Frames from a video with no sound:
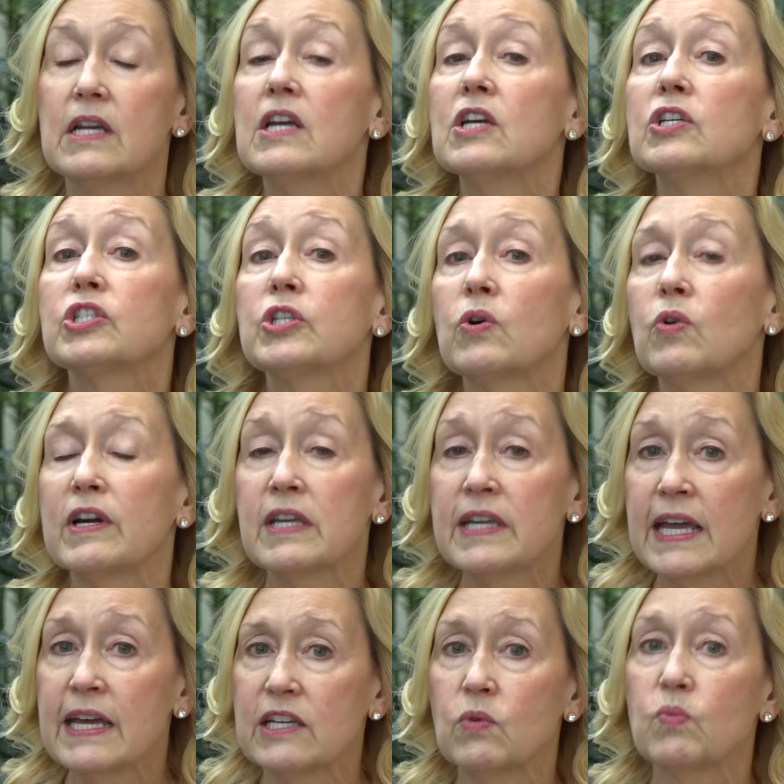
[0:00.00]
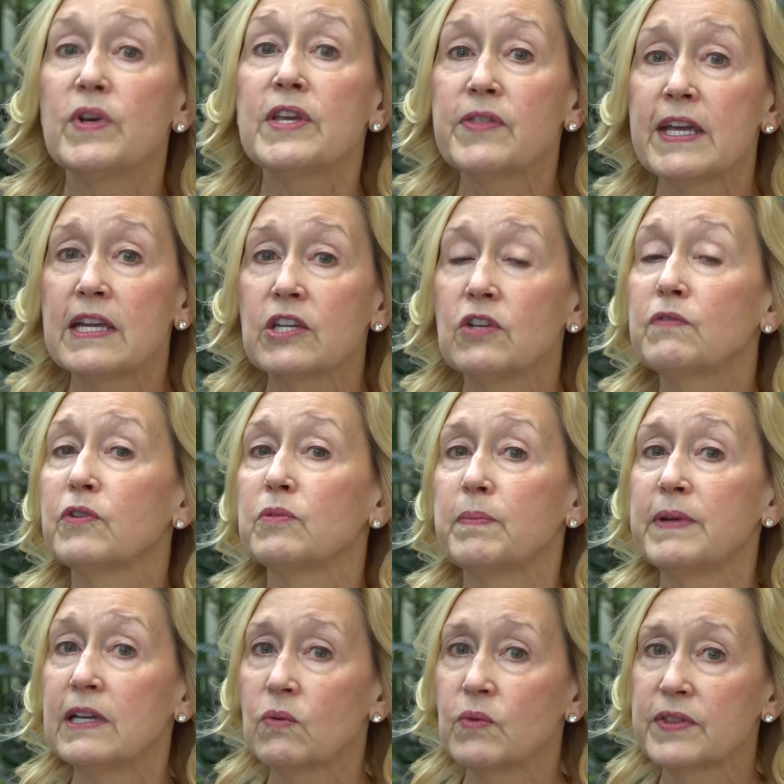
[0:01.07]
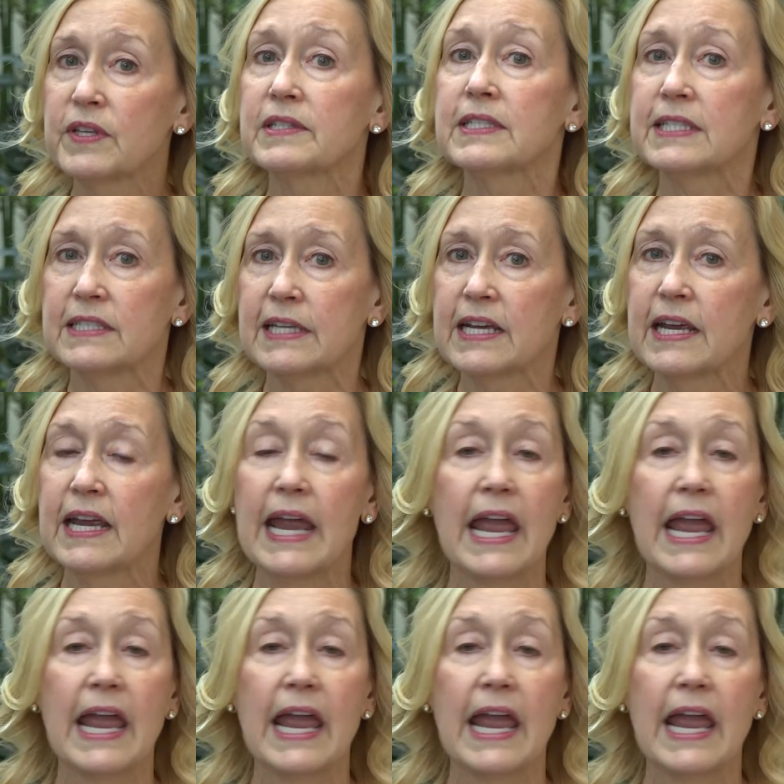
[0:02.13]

So again, we thank you for being with us today,